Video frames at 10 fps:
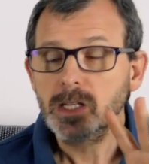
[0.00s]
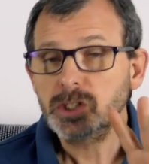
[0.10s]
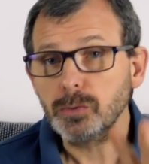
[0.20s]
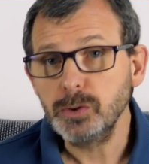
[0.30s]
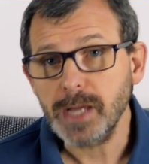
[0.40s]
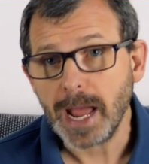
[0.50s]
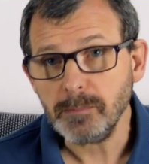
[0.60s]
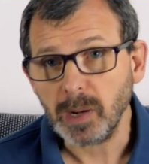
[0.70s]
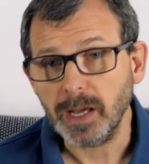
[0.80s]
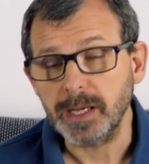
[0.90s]
So you
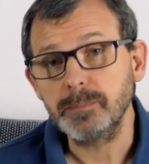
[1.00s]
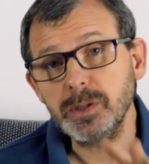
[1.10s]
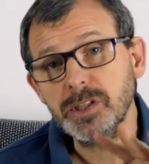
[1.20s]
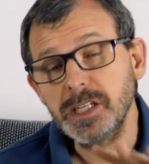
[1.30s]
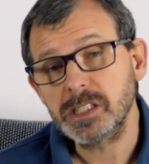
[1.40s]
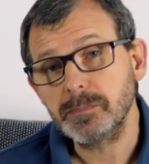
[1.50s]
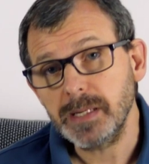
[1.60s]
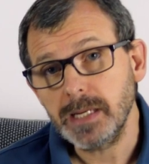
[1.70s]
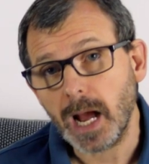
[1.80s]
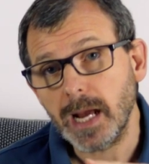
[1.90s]
can play it, but you need to
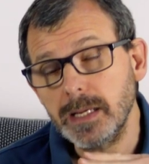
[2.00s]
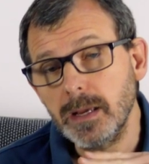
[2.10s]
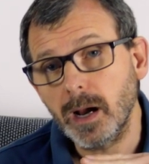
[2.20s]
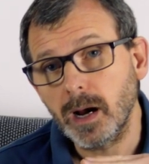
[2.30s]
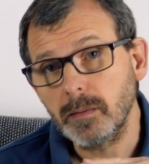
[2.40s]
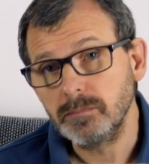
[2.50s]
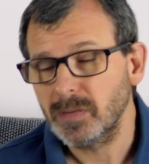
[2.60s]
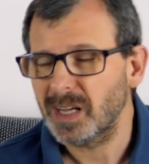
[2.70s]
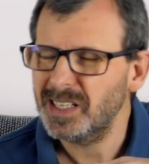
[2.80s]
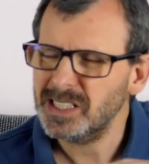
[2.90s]
be a
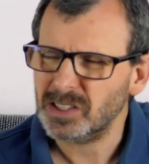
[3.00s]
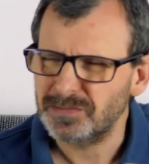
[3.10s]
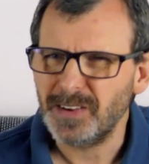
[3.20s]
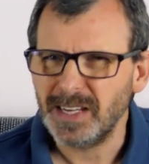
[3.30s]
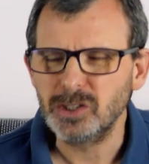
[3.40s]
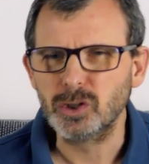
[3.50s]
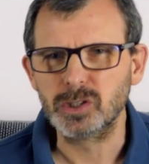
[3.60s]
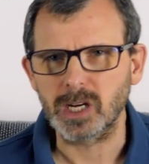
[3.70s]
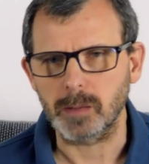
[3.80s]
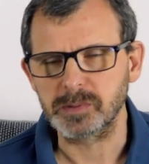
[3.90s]
um, at least a fairly
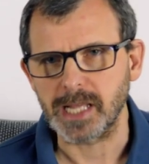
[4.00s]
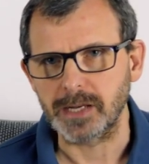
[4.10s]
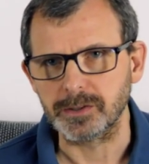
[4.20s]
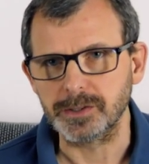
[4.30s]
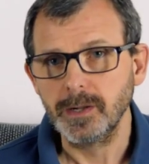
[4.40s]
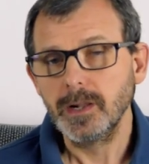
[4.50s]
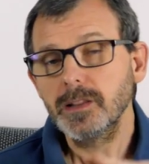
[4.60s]
good club standard.